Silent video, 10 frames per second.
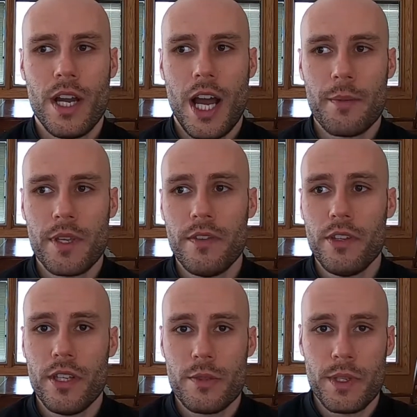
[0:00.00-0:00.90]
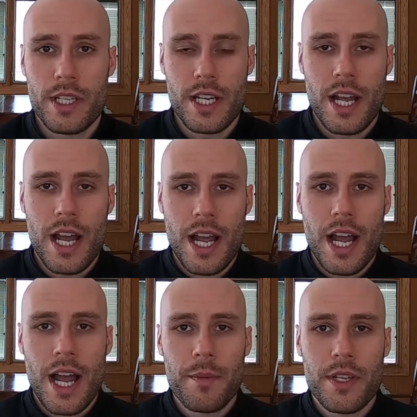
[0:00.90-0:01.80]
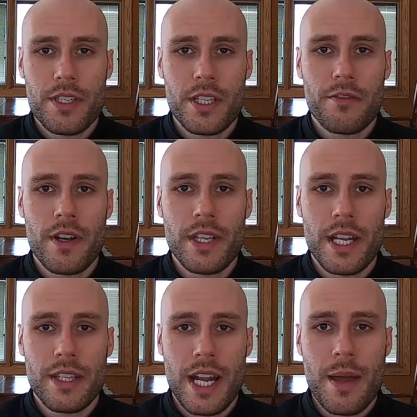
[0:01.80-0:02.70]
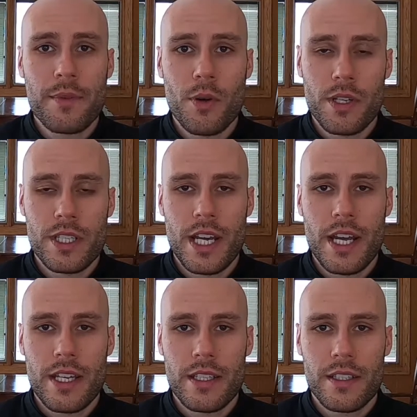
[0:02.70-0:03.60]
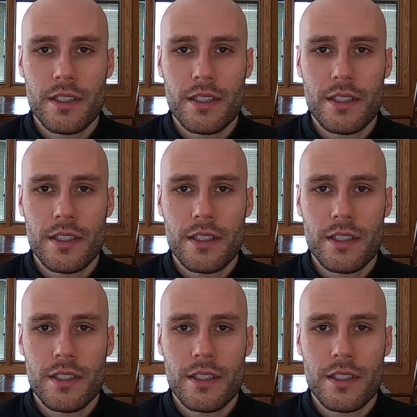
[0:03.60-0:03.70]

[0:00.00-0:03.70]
I'm giving you these because it's signifying that I'm going to die.